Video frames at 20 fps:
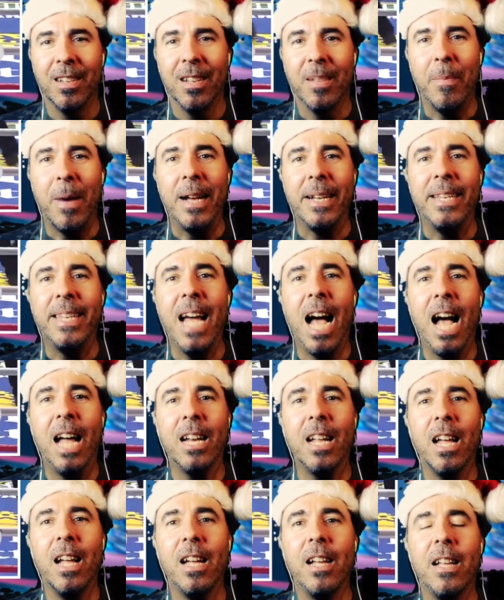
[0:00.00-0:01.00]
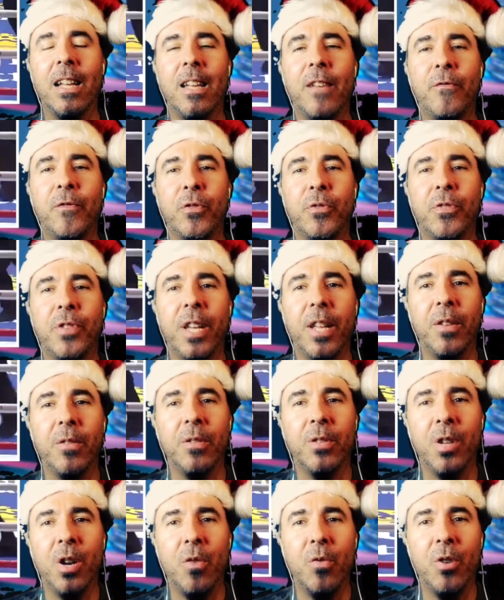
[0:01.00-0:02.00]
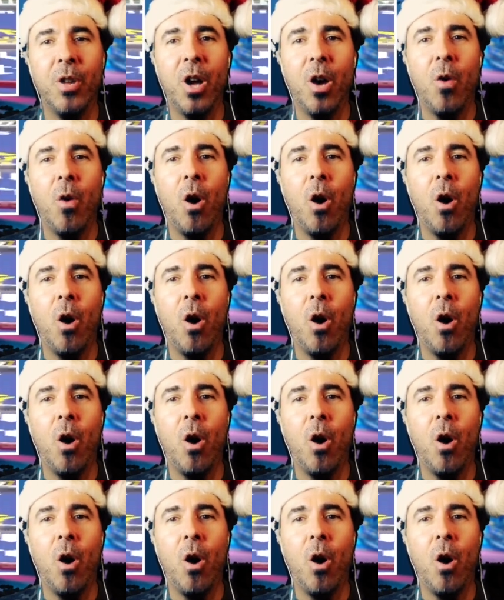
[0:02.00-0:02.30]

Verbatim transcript: Maidana, if you do, not know,